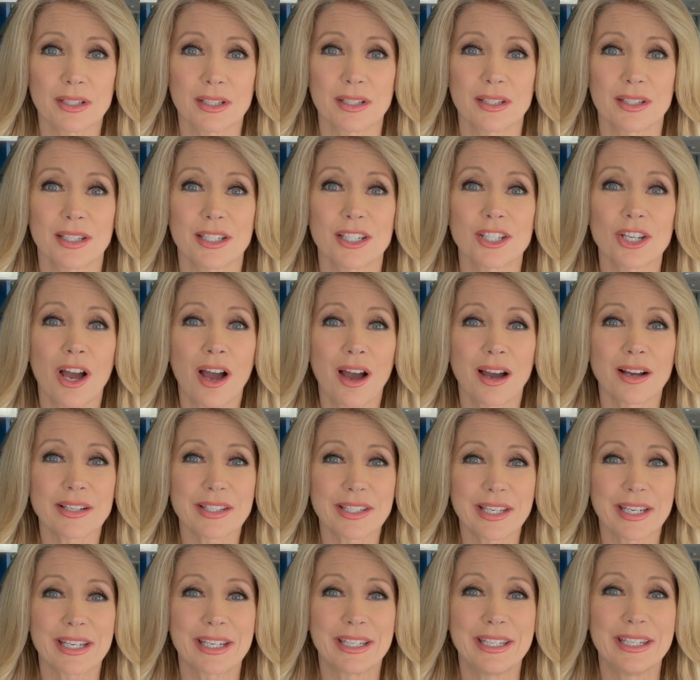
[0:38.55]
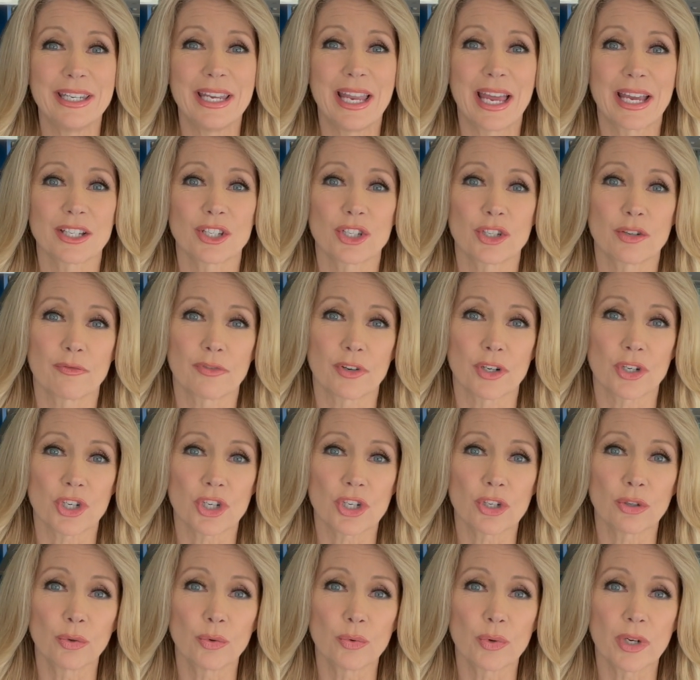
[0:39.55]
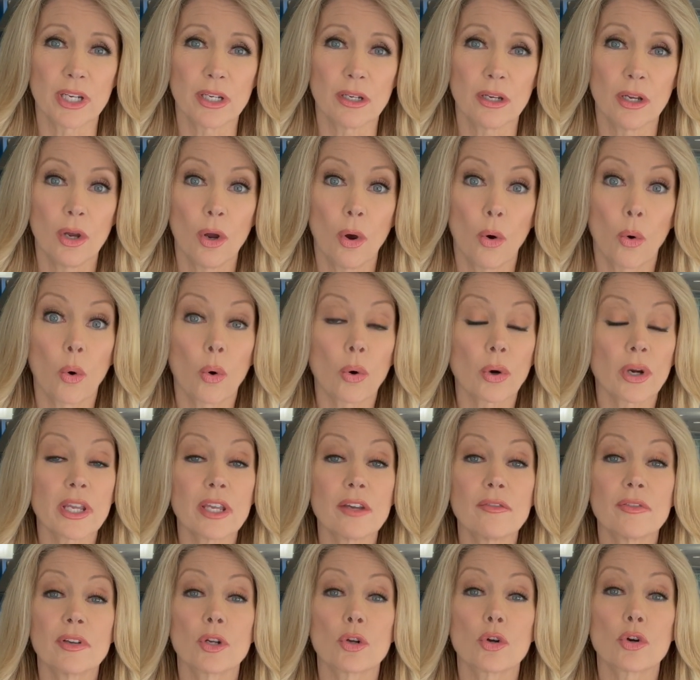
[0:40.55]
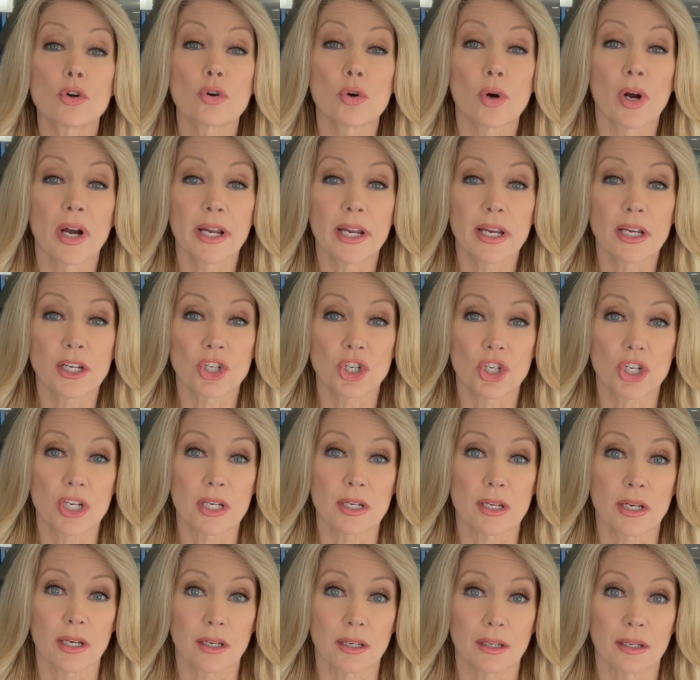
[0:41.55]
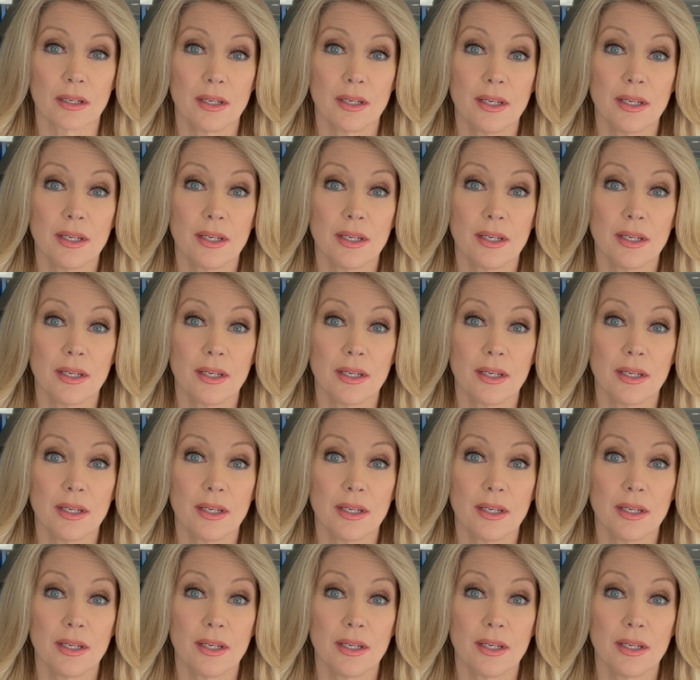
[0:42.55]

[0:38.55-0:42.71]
it's a toxic nest for children, or even chronic cheating.